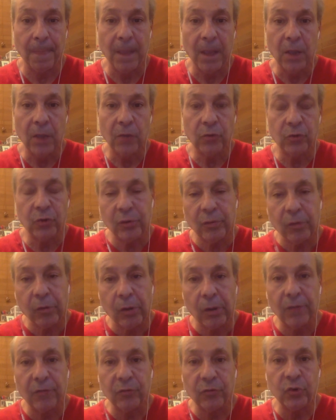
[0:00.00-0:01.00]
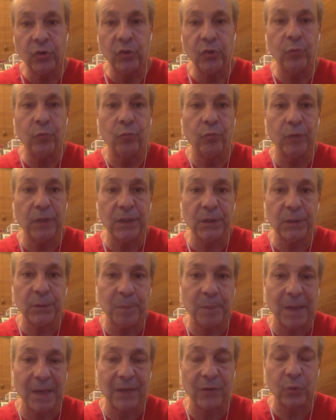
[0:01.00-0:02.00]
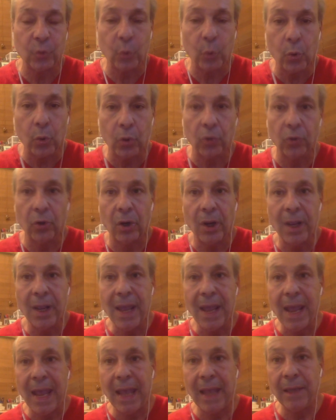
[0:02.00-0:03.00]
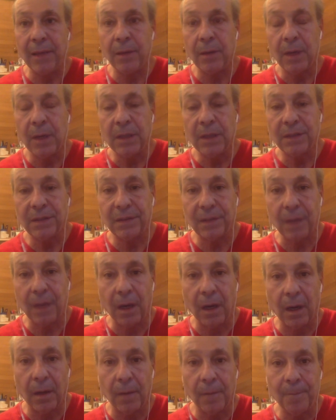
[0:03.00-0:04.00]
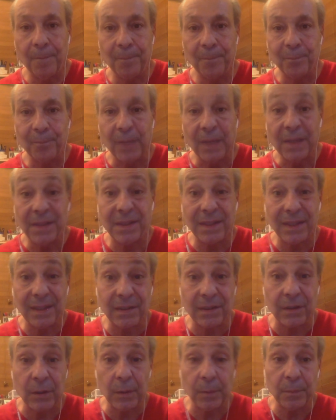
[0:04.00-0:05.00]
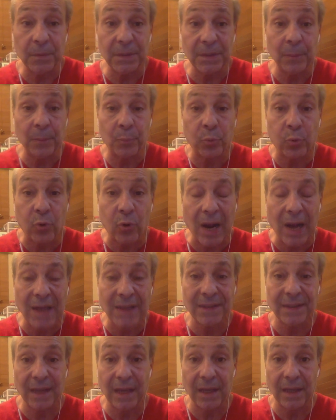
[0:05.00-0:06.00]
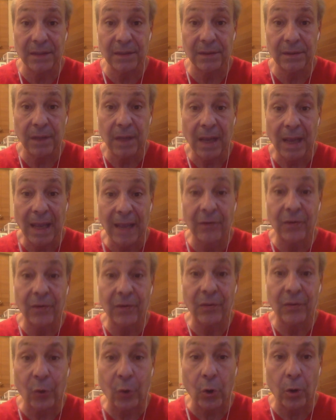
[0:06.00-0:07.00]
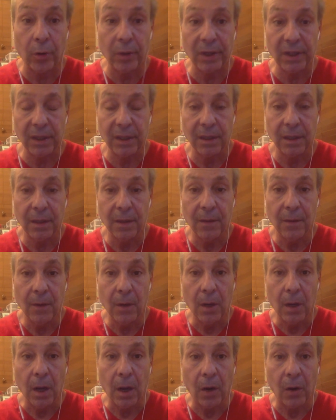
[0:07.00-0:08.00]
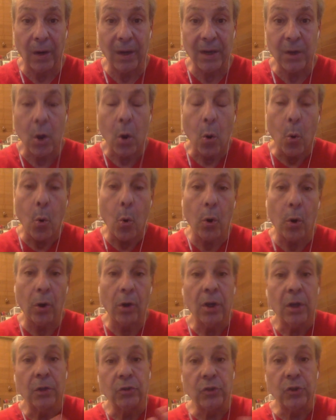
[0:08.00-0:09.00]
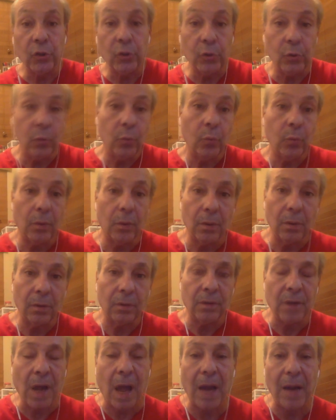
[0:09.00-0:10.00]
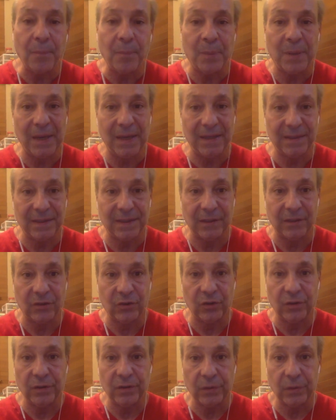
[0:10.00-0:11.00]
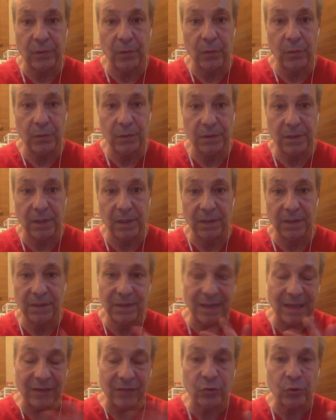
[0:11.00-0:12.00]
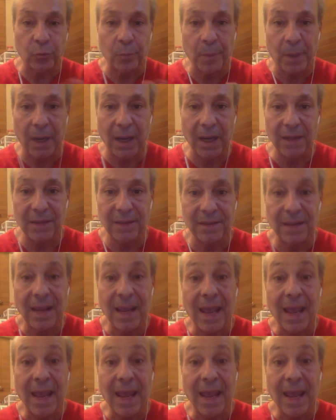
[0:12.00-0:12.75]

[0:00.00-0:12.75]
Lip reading: Do you respect order and systems and process and authority? All right. Or do you not pay attention to those things? That's your bias.